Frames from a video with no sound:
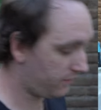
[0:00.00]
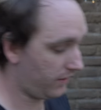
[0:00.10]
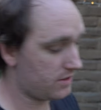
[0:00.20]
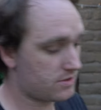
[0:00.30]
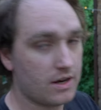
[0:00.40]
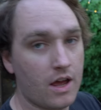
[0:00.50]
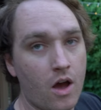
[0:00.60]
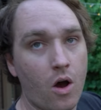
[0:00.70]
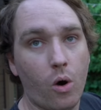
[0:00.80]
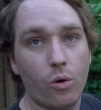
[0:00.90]
finish,
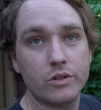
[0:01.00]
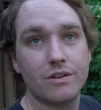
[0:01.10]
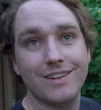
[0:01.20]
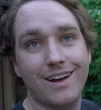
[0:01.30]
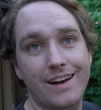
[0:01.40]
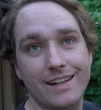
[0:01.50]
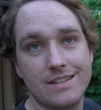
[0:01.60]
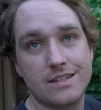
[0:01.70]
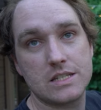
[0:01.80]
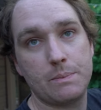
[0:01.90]
all your
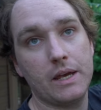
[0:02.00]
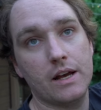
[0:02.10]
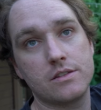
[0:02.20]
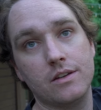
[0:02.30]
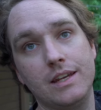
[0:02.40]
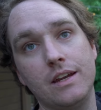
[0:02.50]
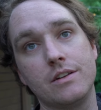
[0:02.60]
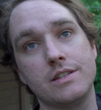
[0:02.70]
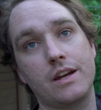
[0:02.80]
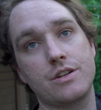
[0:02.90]
lines disappear. So here
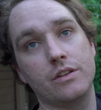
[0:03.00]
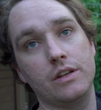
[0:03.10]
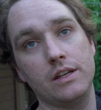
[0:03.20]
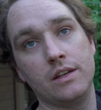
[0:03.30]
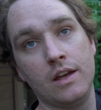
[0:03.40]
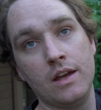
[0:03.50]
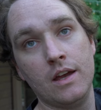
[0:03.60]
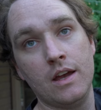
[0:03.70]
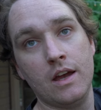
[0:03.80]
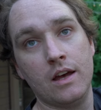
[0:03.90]
is actually
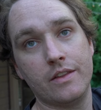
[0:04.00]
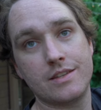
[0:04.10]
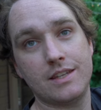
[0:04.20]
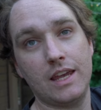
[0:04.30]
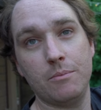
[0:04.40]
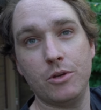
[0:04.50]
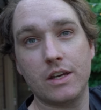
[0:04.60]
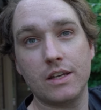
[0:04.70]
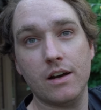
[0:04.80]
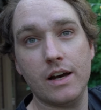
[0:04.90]
the seam. You
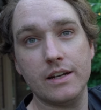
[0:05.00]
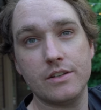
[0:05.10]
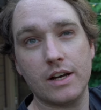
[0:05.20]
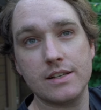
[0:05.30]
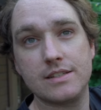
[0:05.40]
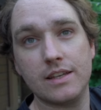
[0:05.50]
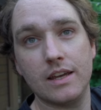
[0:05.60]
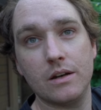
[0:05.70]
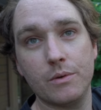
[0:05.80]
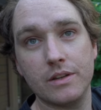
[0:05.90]
can kind of just see
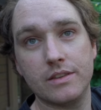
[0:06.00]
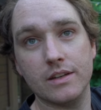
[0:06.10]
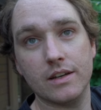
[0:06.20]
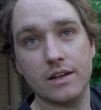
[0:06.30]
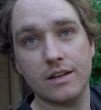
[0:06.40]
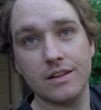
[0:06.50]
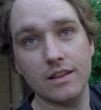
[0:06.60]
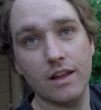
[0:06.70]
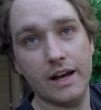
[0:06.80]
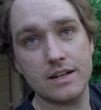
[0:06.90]
it with the, the
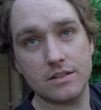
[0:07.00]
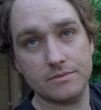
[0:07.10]
light